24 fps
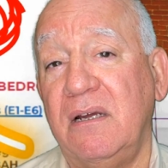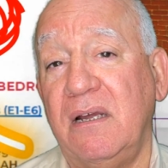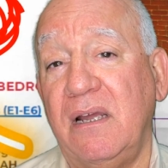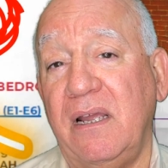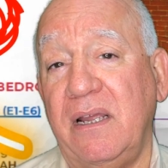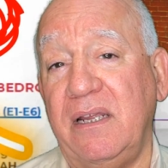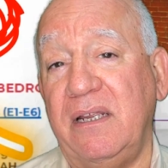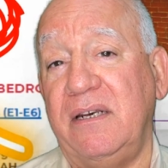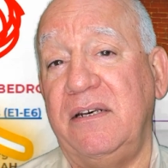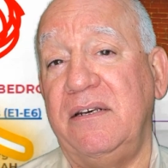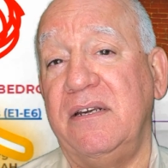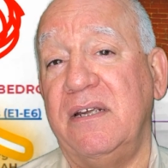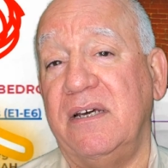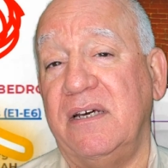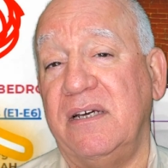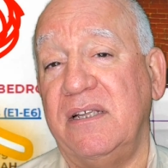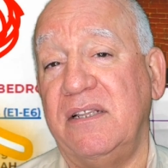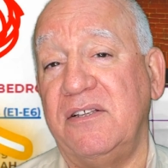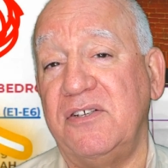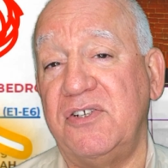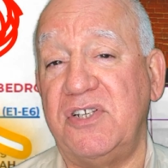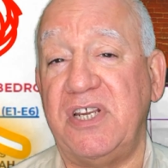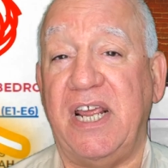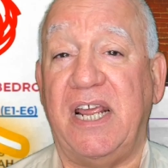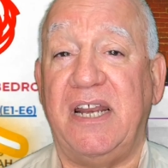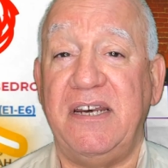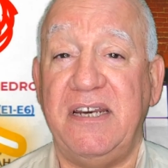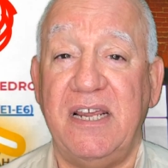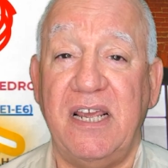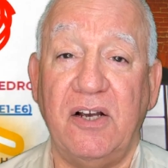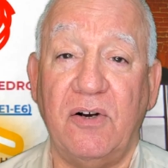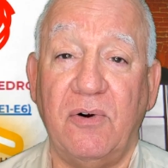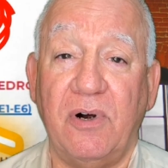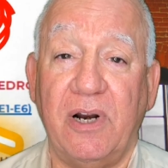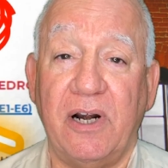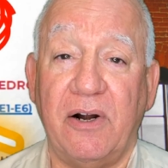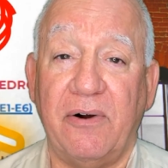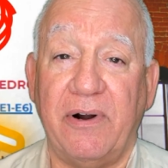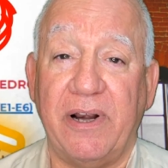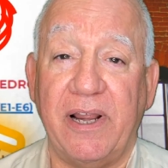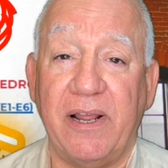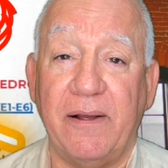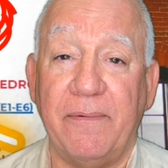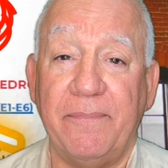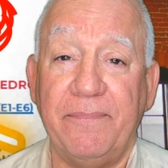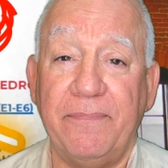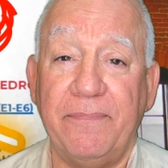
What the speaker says: in the San Diego area.